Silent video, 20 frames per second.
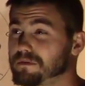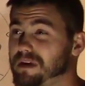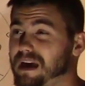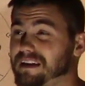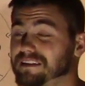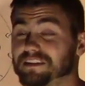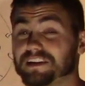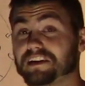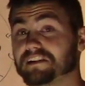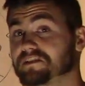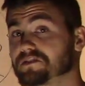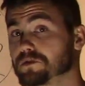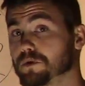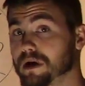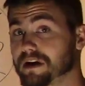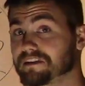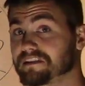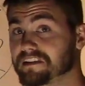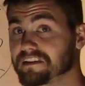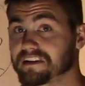at least
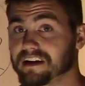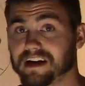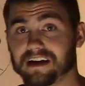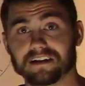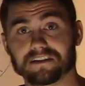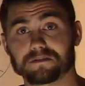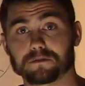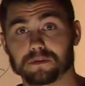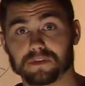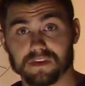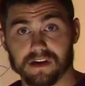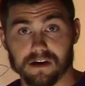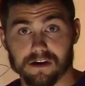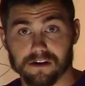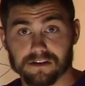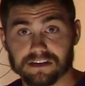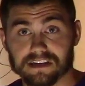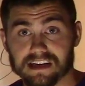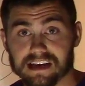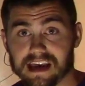twice as high as what they
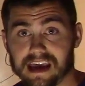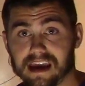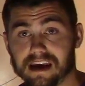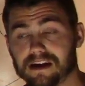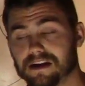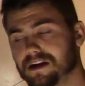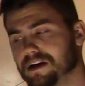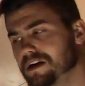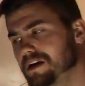are today,